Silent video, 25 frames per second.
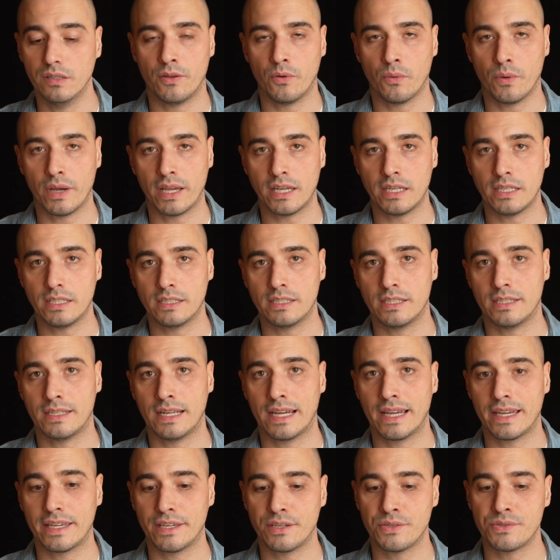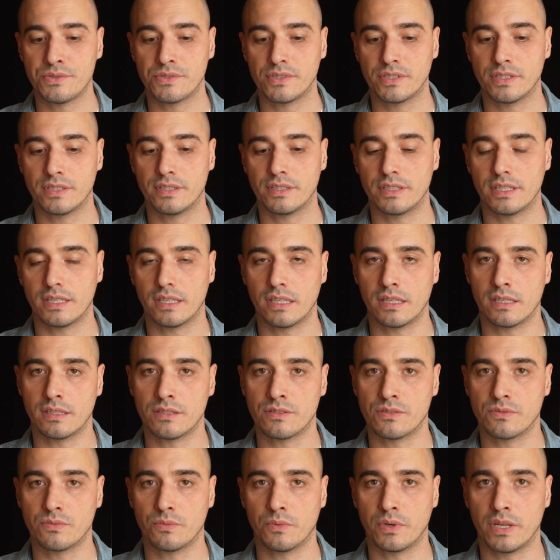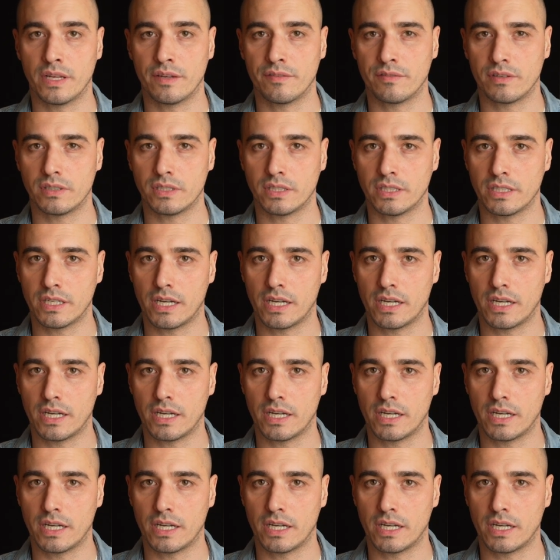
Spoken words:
The way that I use it is whenever